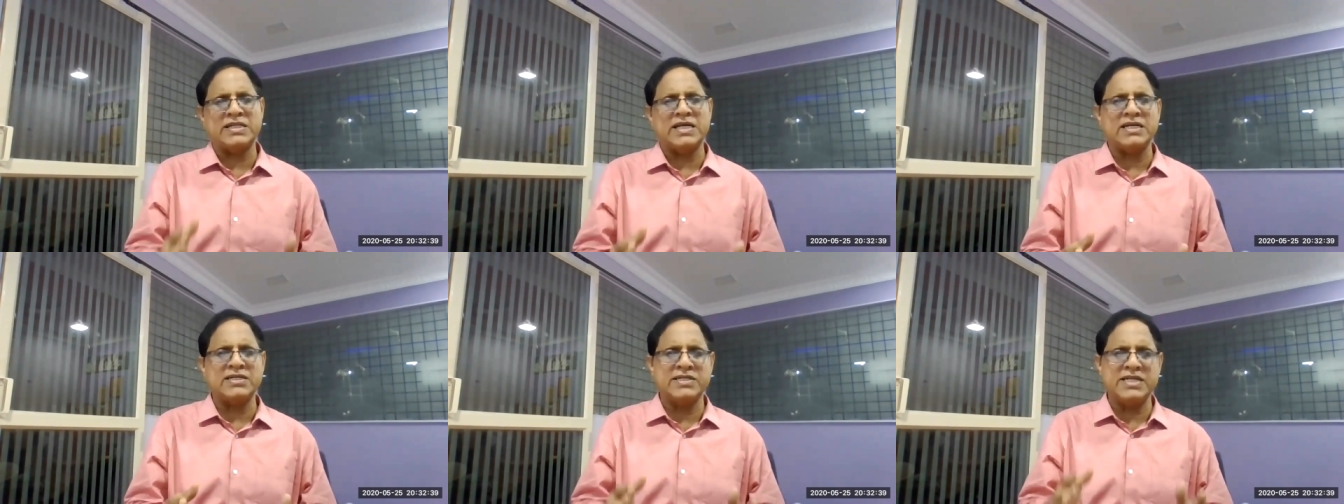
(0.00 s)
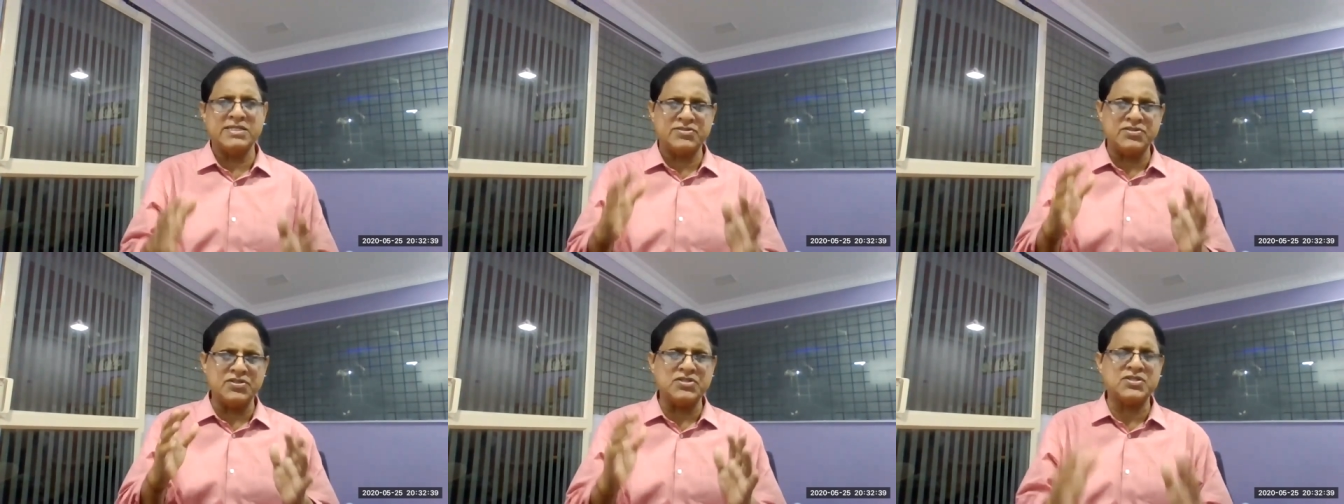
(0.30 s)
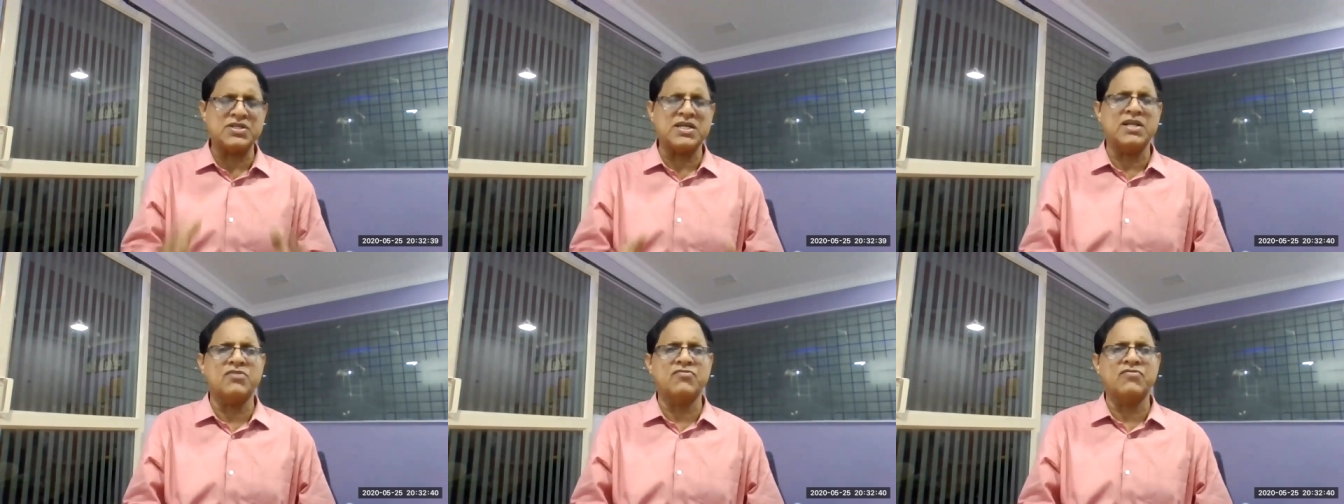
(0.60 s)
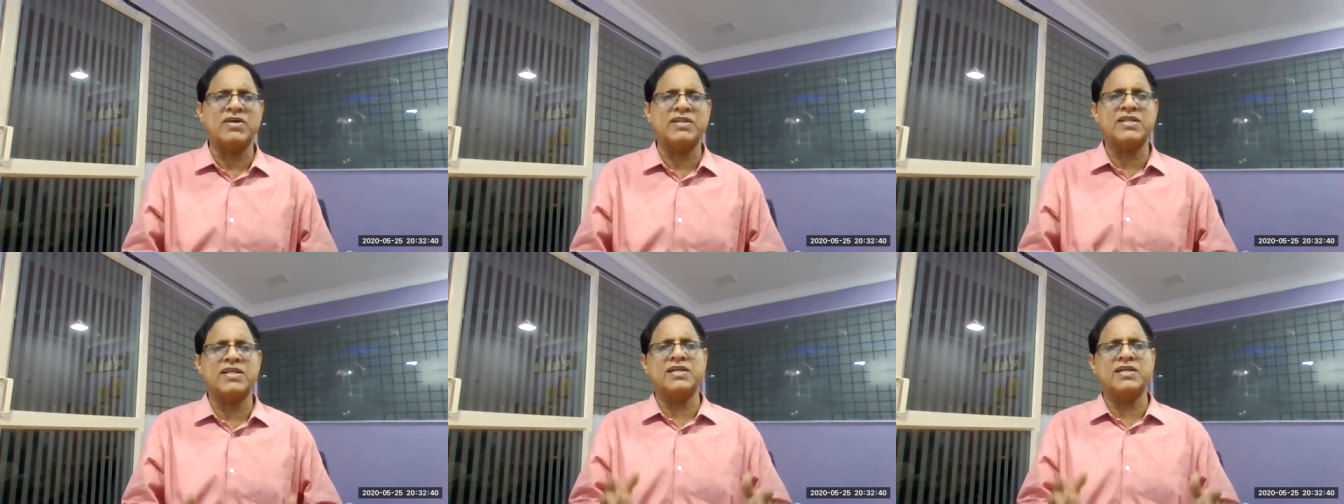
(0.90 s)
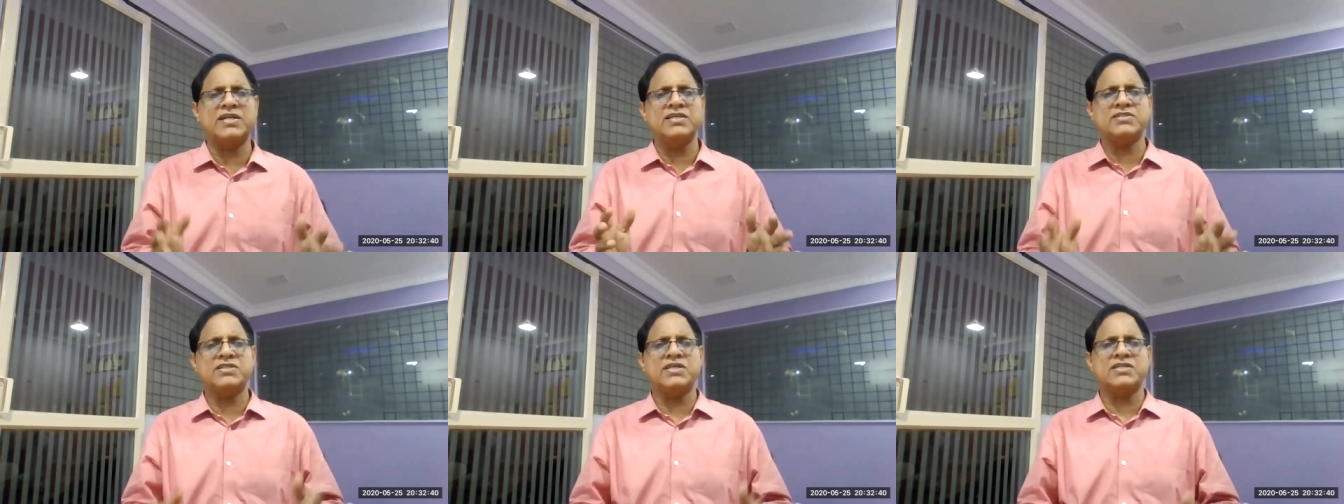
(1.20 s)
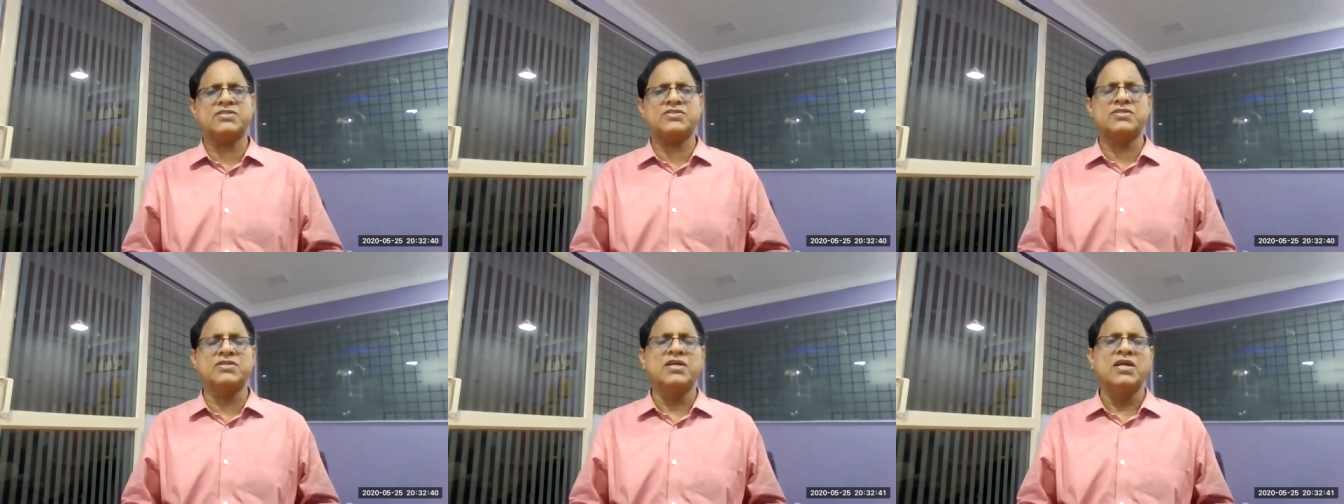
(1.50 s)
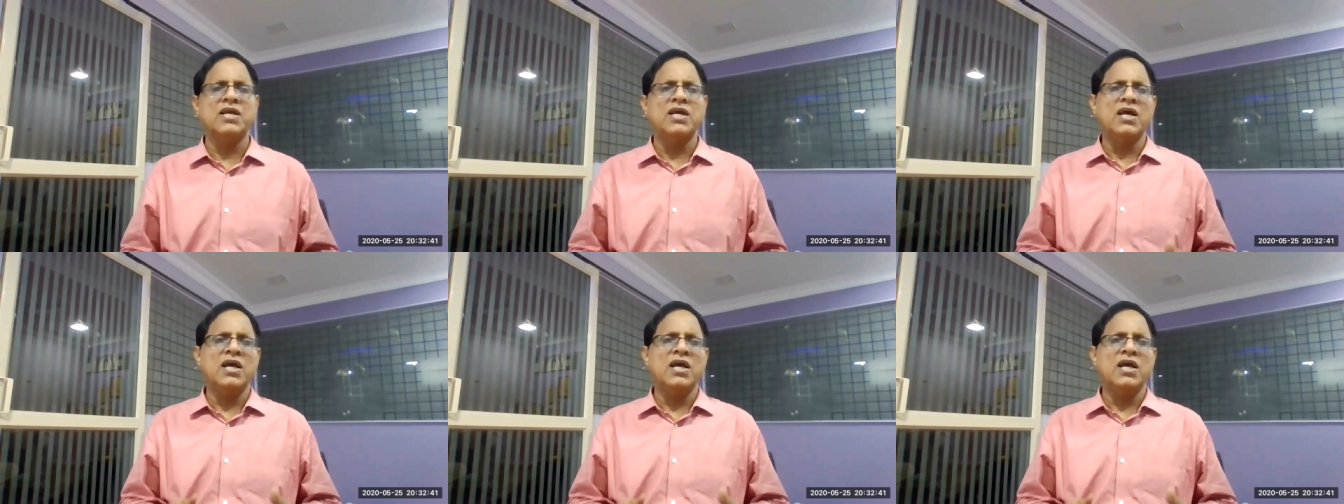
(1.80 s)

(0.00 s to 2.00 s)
that decision whether it is just